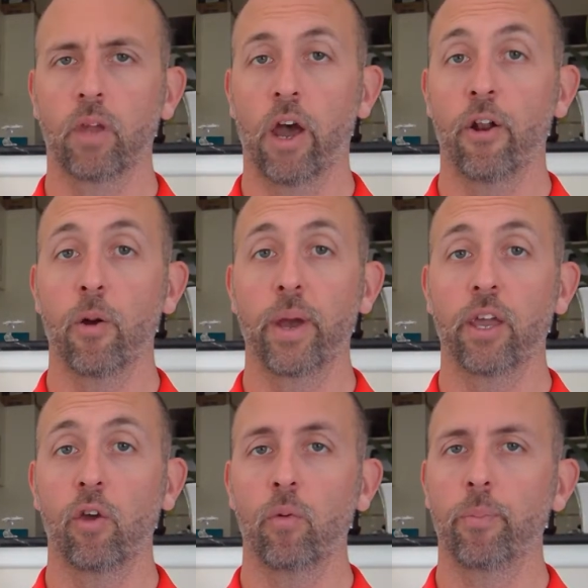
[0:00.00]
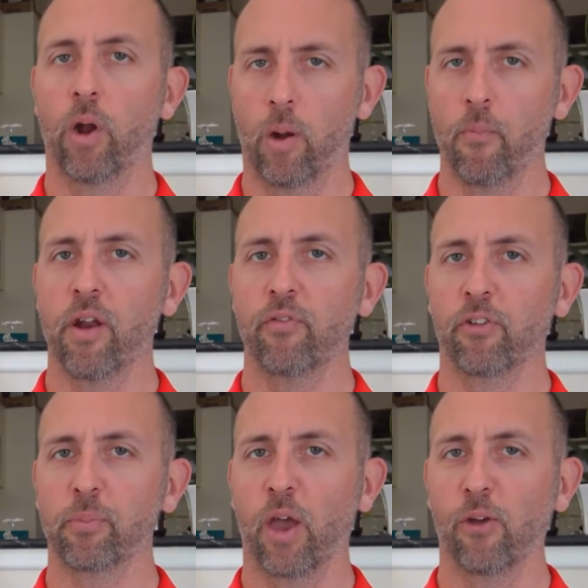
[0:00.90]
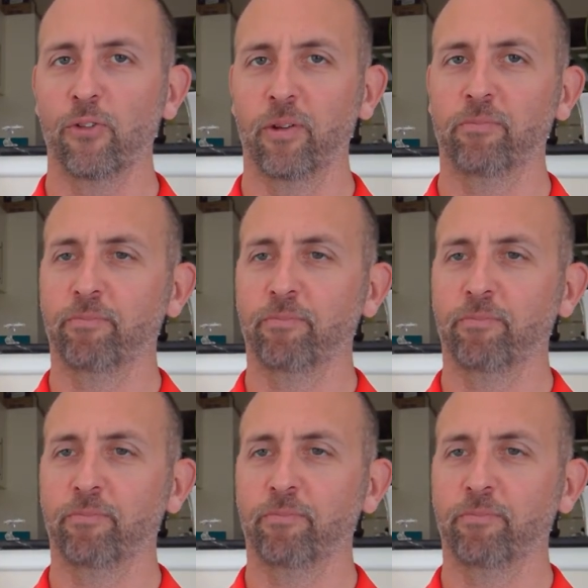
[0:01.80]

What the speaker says: I don't know about you, but I'm ready for some Coastin.